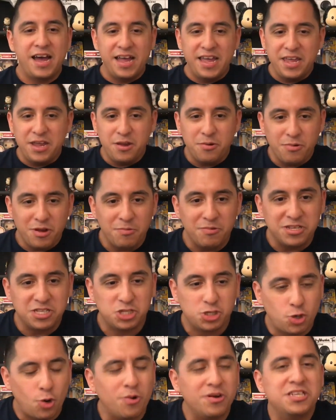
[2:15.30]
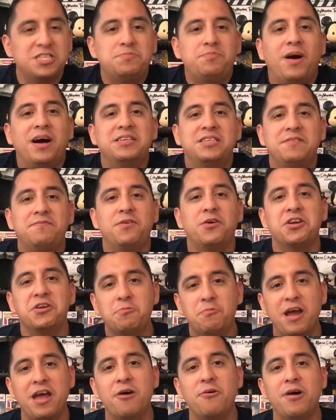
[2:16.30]
it was corresponded very
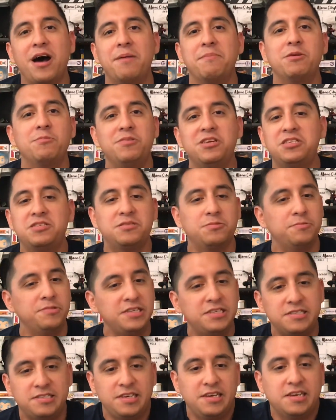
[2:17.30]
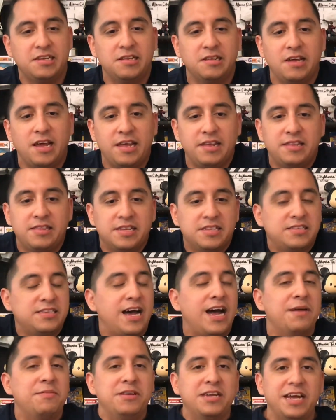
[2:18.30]
well. I mean, we see it at the
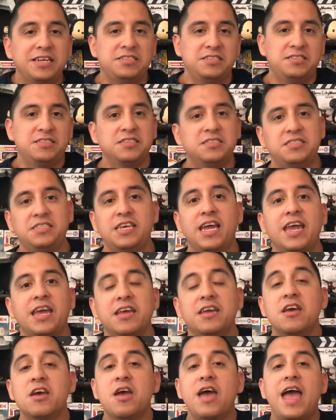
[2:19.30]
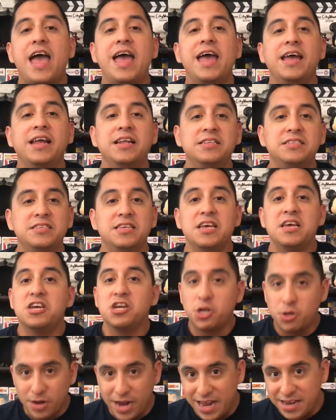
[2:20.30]
time in 1968, and
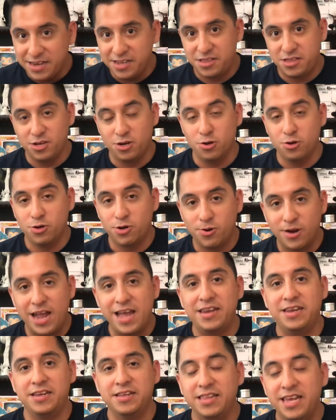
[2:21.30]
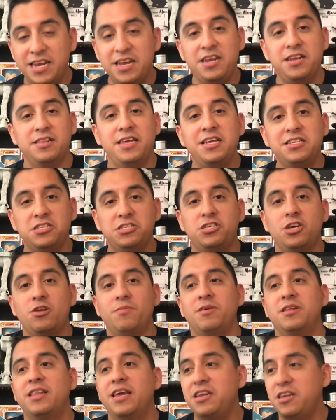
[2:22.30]
granted, ladies and
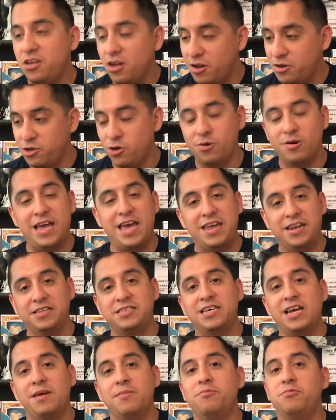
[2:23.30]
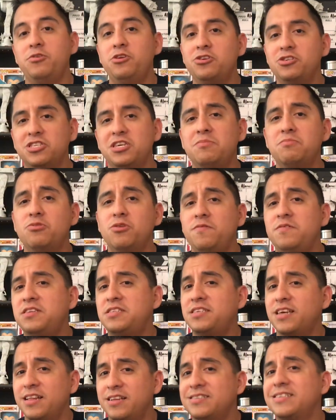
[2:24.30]
gentlemen, letting y'all know ahead of time. Usually movies
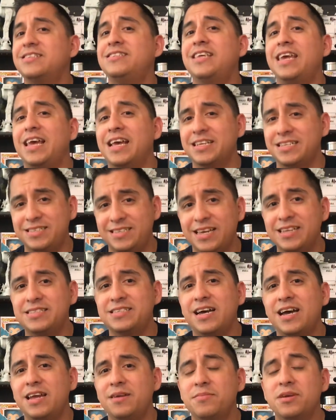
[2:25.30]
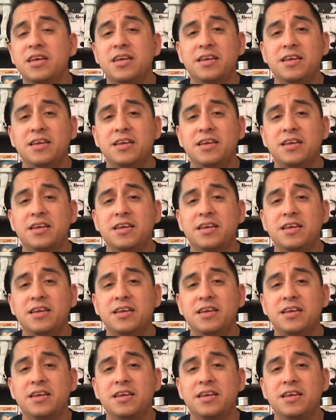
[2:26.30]
tell us a set time.